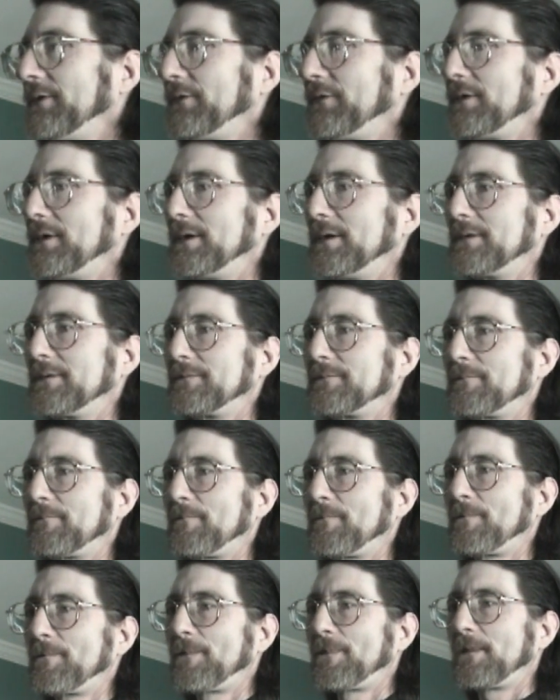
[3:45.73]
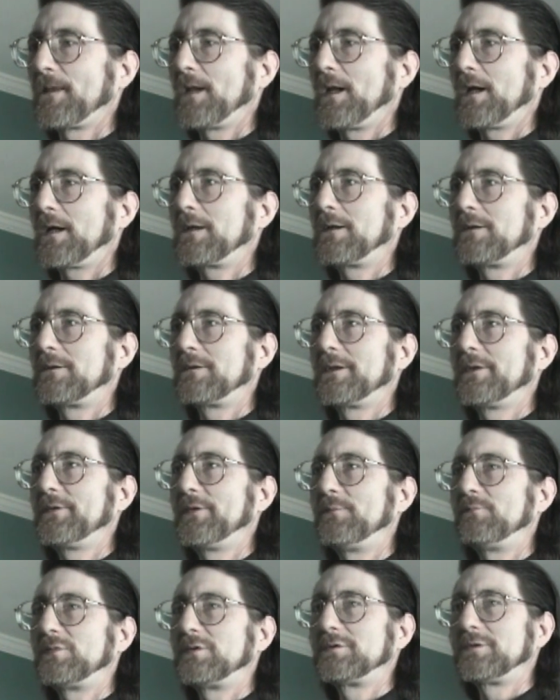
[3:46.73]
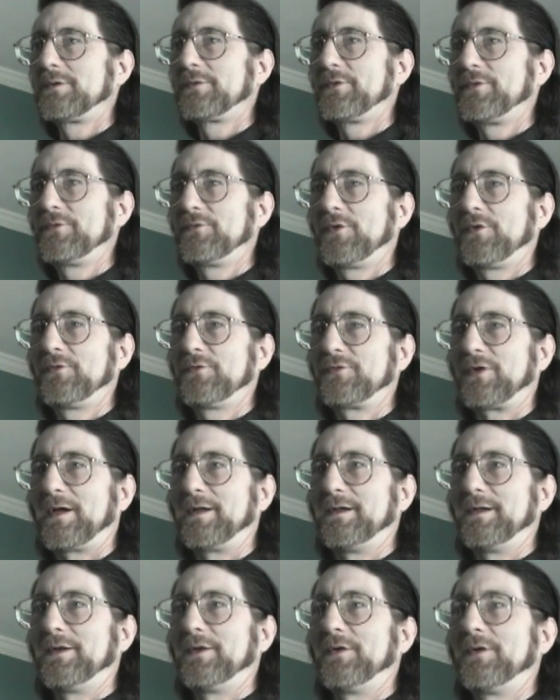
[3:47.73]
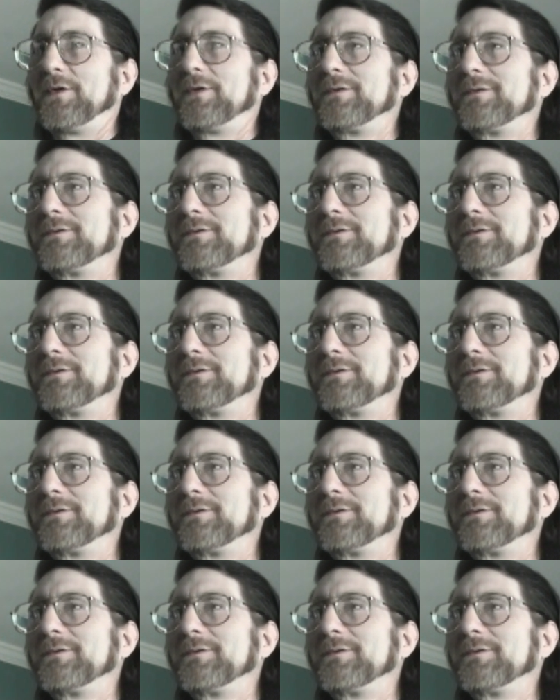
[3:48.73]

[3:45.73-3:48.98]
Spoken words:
isn't it? I call it the bull in the china